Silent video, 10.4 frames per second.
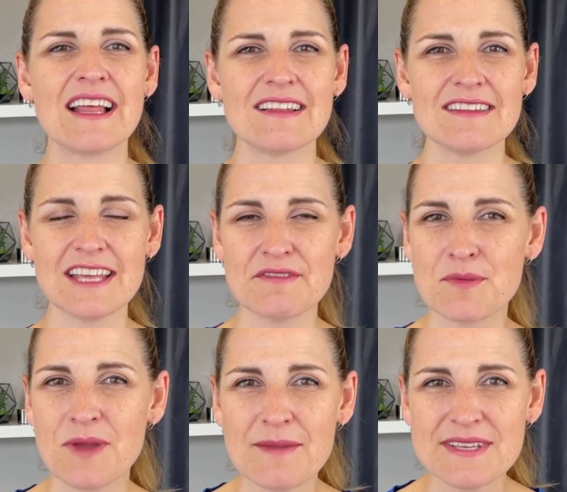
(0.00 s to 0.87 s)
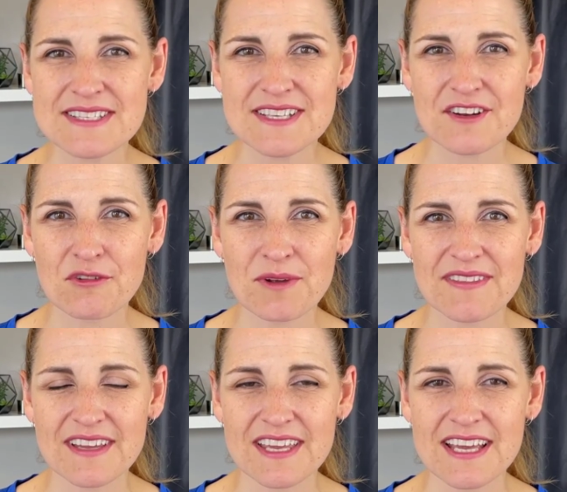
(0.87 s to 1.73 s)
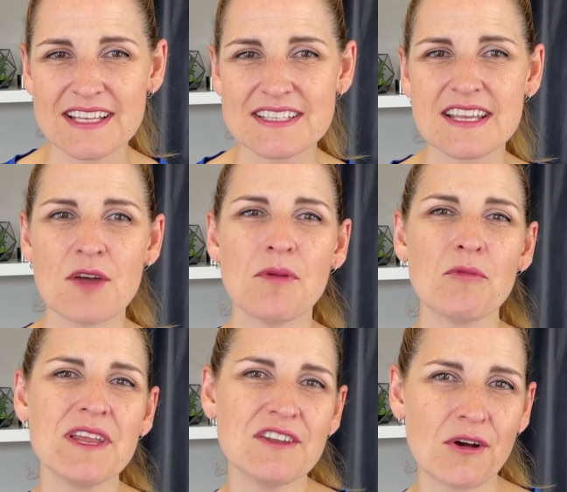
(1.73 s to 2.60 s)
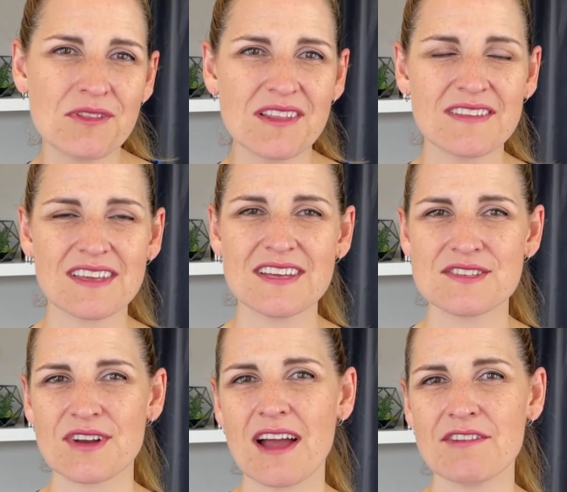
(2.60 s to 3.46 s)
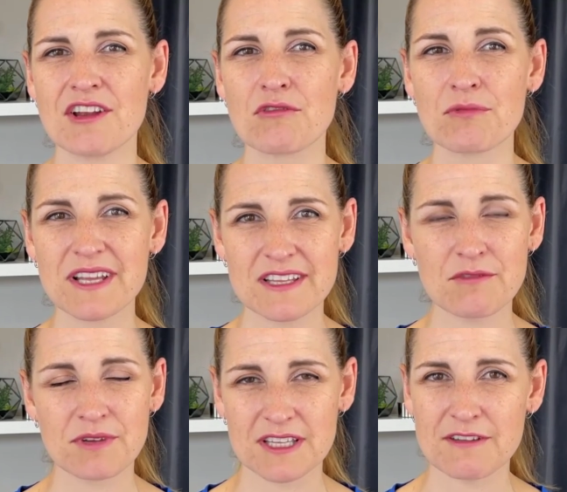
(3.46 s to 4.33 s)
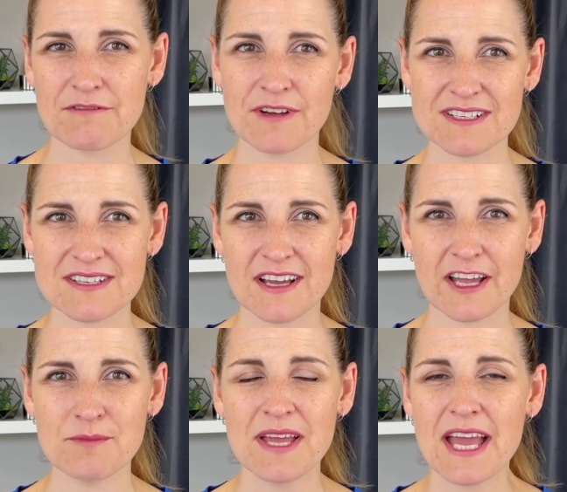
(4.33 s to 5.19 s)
leave the babysitter with the kids, but we know that the kids are having a really, really fun time.